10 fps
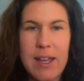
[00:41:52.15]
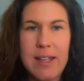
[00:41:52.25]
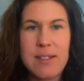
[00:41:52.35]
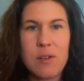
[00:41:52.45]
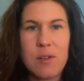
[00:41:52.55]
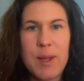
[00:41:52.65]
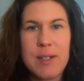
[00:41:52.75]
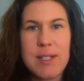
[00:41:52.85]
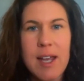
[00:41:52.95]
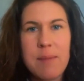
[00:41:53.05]
And so by
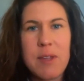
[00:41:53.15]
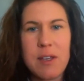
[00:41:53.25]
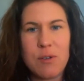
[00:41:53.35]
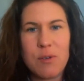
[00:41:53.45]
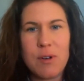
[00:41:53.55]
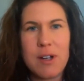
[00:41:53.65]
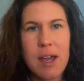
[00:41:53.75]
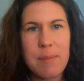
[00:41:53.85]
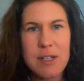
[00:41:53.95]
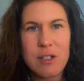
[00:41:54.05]
the time that you
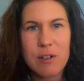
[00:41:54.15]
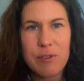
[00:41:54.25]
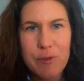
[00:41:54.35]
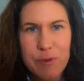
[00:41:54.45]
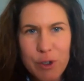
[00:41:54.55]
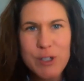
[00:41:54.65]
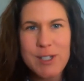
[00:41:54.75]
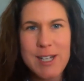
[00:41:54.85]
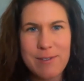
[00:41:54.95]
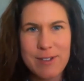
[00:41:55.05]
come into your
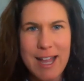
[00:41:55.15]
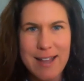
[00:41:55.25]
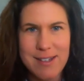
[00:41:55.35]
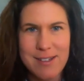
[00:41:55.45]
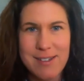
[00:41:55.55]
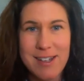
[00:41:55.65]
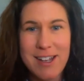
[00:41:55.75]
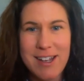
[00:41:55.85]
first day of classes,